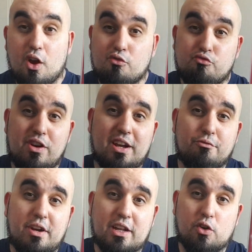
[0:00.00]

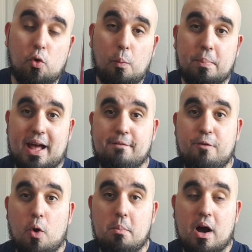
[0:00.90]
Really cool
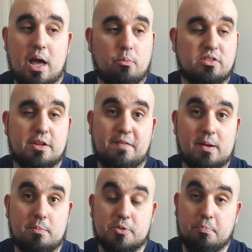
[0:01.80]
platformer. It was
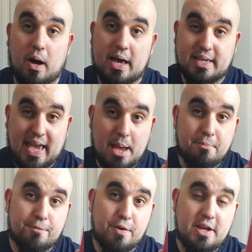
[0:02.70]
developed by Game
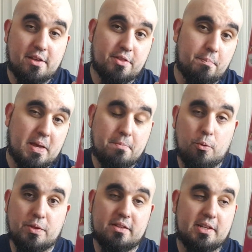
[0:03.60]
Freak, the
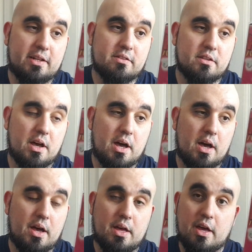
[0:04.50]
people that did
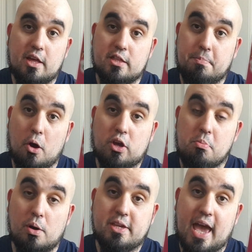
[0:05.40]
the
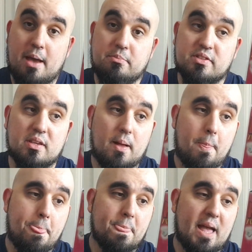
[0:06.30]
Pokemon games,
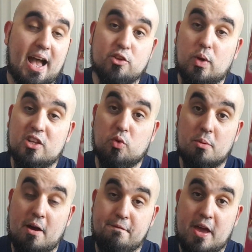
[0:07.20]
as well as one
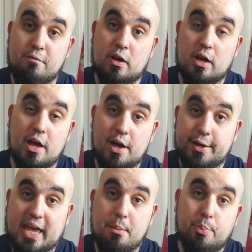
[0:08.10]
of my favorite
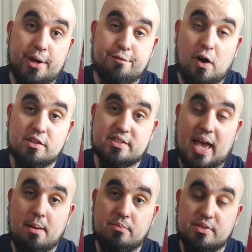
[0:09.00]
Game Boy Advance
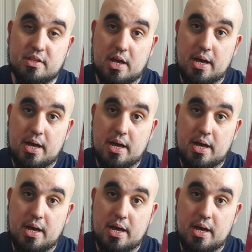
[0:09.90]
games,